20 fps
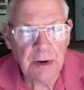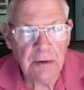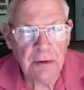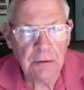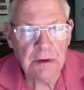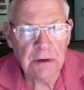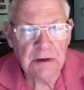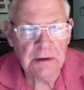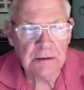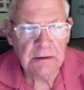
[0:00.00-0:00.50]

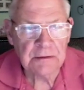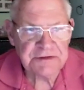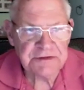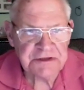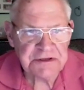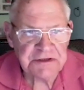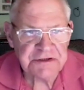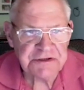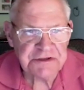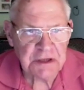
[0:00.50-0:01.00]
boat, and
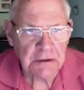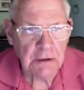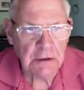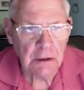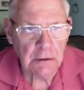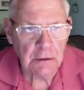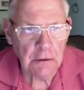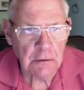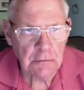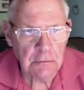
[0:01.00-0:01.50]
she's still
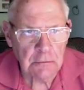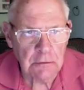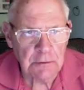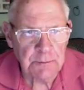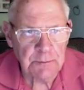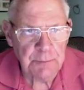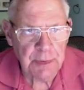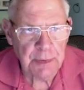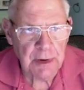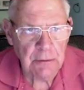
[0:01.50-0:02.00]
a
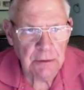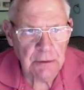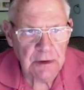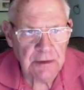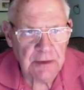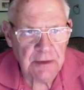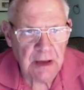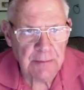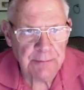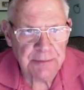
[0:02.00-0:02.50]
leeward boat
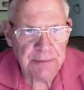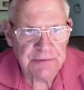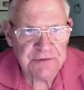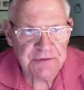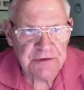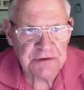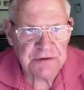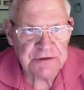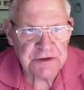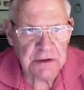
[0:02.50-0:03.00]
in that
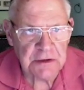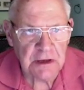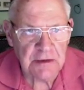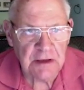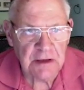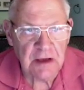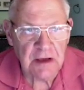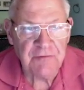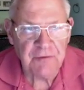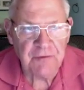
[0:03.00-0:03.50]
position,
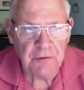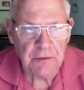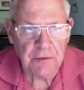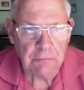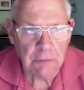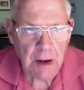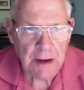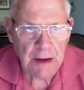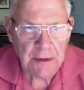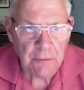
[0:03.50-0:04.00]
and therefore
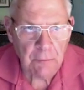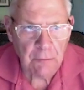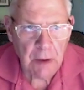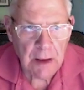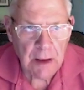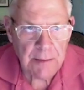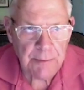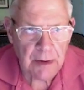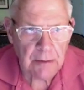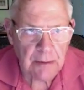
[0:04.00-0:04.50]
the
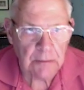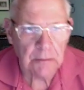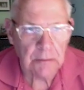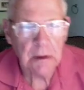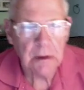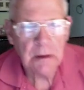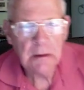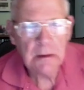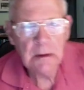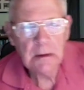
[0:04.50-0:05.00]
right-of-way boat.
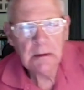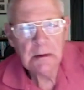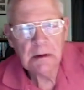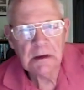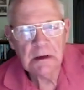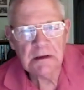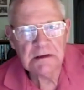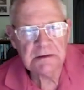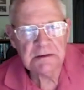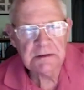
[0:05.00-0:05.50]

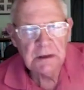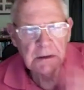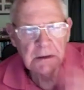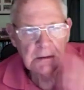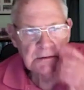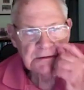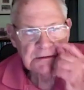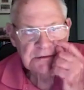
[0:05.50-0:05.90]
And